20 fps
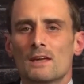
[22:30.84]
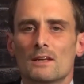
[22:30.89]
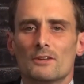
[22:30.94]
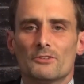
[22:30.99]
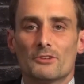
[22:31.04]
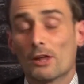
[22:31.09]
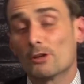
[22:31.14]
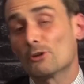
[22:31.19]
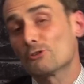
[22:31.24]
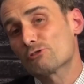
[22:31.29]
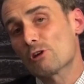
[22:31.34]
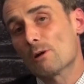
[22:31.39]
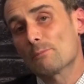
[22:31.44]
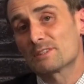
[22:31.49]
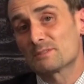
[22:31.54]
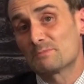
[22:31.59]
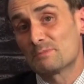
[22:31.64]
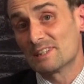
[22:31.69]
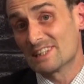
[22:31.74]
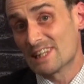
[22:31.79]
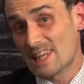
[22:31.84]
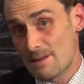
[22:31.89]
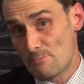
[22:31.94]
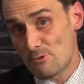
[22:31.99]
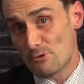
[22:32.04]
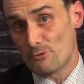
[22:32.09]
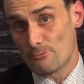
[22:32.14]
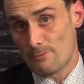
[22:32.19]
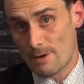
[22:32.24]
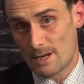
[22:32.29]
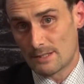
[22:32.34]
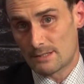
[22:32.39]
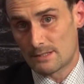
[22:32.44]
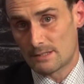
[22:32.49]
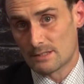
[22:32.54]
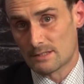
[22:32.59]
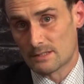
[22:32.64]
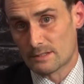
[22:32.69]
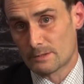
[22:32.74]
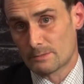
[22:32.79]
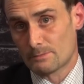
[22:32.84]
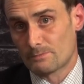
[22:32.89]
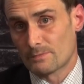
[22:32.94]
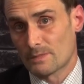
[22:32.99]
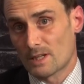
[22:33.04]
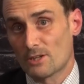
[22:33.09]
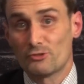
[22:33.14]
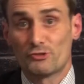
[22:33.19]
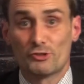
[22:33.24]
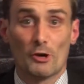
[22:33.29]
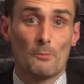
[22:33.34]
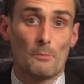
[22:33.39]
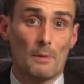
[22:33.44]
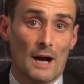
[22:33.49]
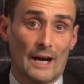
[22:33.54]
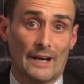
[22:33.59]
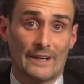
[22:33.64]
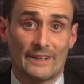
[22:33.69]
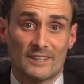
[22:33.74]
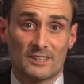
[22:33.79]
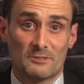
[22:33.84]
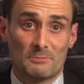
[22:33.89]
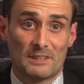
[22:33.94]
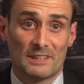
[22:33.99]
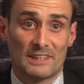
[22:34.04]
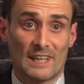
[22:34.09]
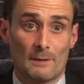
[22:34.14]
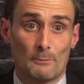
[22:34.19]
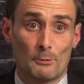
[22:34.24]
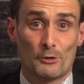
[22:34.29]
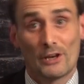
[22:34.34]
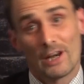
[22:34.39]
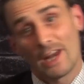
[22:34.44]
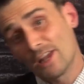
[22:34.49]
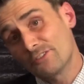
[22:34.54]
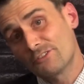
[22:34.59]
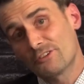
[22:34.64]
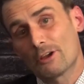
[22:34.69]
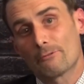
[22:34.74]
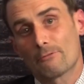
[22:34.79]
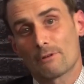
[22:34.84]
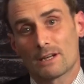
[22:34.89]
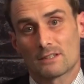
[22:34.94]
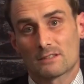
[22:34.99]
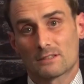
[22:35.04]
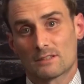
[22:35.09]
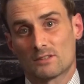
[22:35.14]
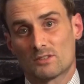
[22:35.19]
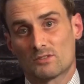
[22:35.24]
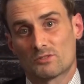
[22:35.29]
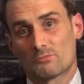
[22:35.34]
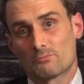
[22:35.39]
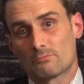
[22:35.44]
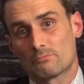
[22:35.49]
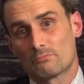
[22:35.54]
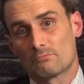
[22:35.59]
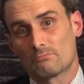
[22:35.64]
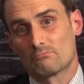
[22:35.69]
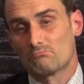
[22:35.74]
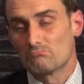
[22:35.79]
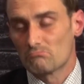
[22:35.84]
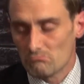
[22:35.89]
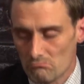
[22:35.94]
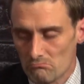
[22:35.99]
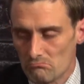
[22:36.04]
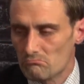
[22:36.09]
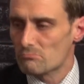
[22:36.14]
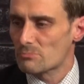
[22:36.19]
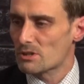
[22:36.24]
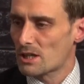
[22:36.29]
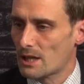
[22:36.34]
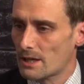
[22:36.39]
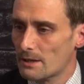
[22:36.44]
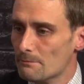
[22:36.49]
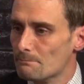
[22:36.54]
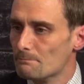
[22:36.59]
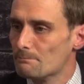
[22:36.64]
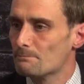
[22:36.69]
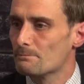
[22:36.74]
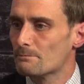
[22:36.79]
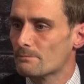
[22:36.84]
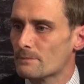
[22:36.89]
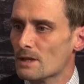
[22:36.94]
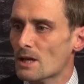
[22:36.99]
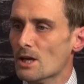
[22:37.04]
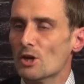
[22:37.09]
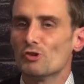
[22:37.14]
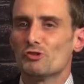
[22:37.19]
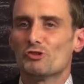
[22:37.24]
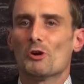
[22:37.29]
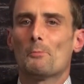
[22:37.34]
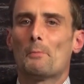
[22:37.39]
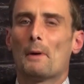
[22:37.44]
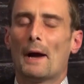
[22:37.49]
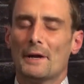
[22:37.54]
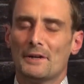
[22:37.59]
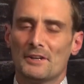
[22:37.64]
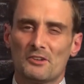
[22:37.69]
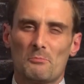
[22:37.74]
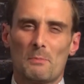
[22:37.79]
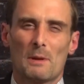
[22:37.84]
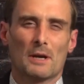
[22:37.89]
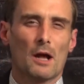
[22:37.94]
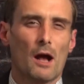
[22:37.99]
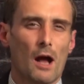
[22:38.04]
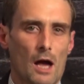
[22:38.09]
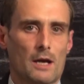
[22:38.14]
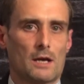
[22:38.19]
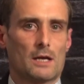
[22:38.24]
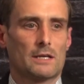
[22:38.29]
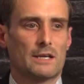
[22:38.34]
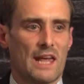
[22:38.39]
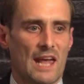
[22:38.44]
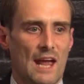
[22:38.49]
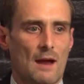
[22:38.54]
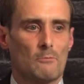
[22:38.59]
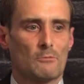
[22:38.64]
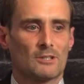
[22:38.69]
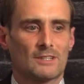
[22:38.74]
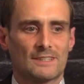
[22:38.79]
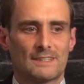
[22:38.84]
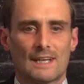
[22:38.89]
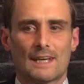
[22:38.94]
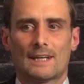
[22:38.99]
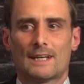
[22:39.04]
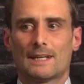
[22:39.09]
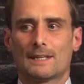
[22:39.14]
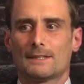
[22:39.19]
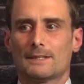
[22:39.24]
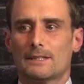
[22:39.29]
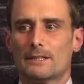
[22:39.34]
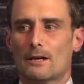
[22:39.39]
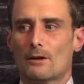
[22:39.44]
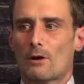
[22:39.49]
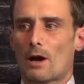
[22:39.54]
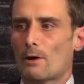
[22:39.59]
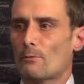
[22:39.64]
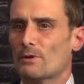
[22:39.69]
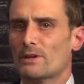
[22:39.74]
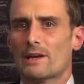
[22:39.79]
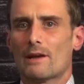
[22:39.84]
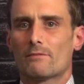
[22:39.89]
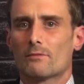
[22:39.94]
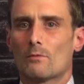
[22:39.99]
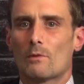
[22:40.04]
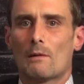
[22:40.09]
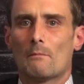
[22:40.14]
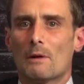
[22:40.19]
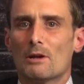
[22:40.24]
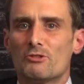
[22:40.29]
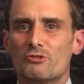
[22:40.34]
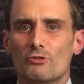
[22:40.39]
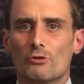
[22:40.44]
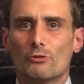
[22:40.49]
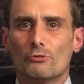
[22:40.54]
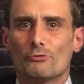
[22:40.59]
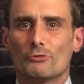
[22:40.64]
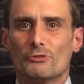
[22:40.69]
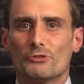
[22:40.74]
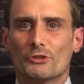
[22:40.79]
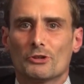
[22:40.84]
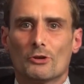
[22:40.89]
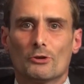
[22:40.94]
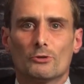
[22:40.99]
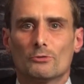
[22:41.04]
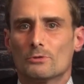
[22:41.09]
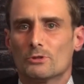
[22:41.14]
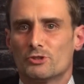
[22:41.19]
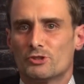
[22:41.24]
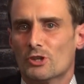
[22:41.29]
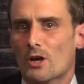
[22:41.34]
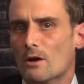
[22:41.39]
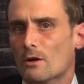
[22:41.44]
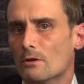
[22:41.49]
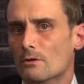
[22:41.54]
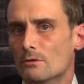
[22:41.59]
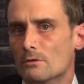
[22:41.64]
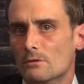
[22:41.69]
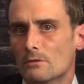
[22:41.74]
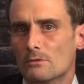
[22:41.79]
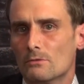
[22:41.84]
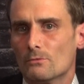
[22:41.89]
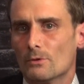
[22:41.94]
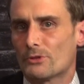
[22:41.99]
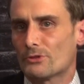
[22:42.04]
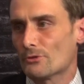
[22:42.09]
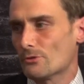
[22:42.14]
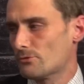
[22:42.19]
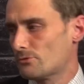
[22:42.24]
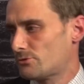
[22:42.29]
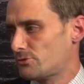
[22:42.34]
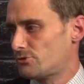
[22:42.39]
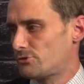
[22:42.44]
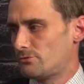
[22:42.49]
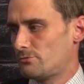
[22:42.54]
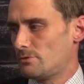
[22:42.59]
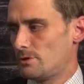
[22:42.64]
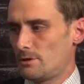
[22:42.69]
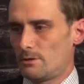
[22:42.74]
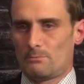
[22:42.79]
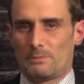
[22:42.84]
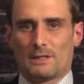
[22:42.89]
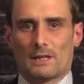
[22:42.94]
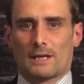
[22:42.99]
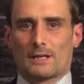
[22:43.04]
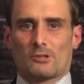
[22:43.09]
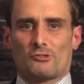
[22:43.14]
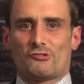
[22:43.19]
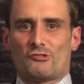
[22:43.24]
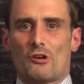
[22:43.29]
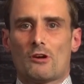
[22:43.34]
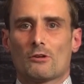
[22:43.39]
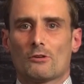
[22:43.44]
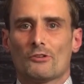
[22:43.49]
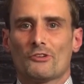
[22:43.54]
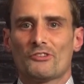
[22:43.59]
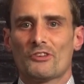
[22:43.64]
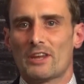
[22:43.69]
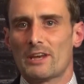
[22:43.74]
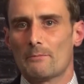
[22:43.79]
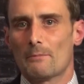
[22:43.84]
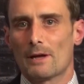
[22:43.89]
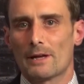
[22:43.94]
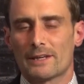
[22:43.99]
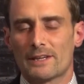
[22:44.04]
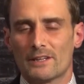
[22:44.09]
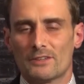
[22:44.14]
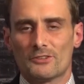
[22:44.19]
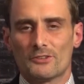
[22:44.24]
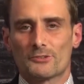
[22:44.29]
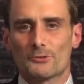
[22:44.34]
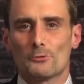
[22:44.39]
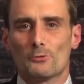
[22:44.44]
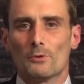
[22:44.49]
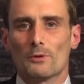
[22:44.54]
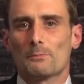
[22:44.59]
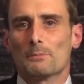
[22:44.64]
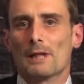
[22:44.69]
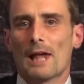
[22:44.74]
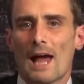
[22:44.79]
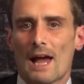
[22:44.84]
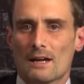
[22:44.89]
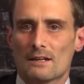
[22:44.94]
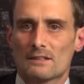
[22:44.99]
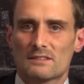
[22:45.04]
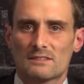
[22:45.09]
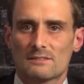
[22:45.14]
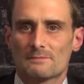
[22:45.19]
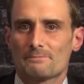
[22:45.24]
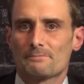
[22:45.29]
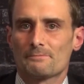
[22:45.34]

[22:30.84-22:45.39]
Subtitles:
Donald Trump has been labeled a racist, and Joe Biden has been labeled an anti-racist. Okay? Joe Biden has been caught on camera stating, I would never want my children to go to a jungle with those, it'd be like a jungle sending my kid to school with blacks.